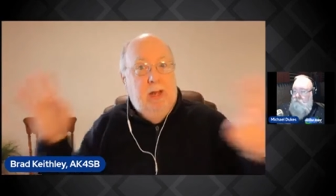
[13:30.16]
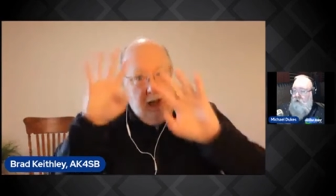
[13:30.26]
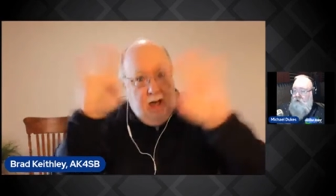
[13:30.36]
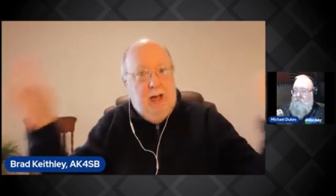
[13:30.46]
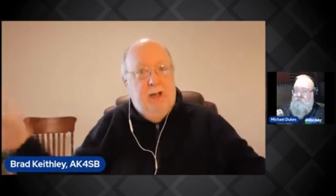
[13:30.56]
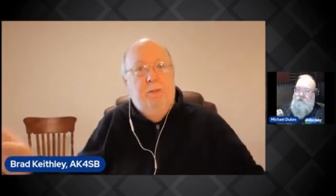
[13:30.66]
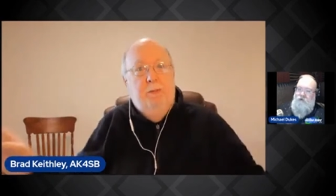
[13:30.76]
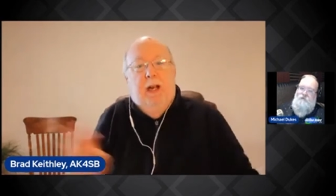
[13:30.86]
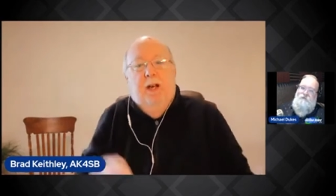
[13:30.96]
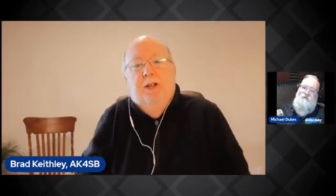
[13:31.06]
Because right.
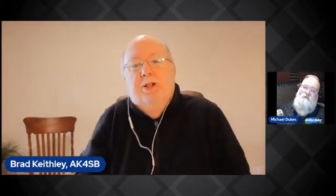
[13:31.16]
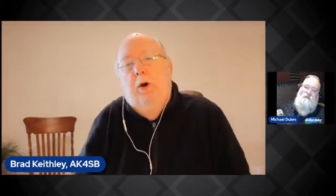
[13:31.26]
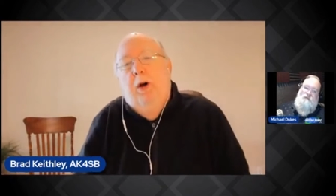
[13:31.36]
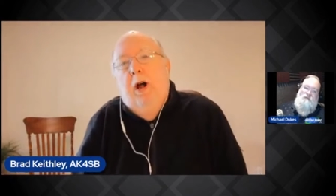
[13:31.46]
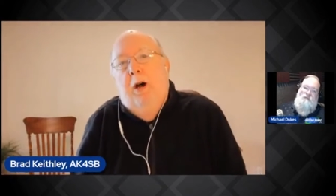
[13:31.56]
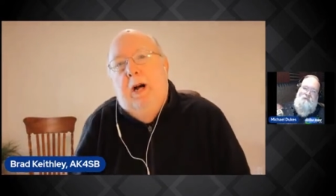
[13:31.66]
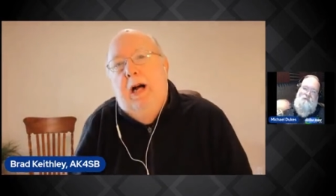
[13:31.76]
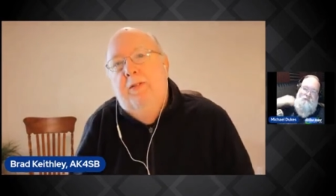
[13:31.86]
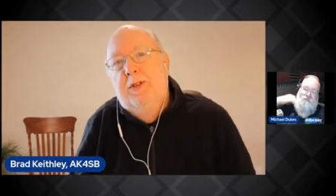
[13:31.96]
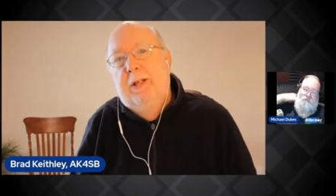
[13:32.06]
because it's going on
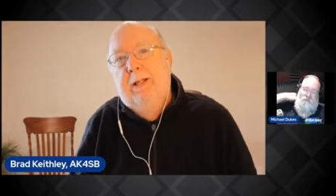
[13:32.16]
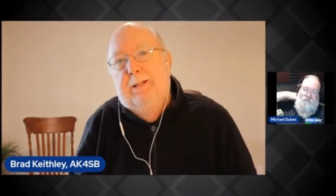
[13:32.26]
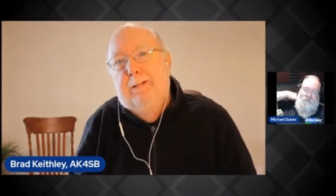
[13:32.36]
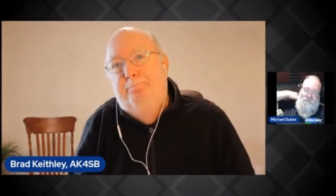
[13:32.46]
behind the scenes.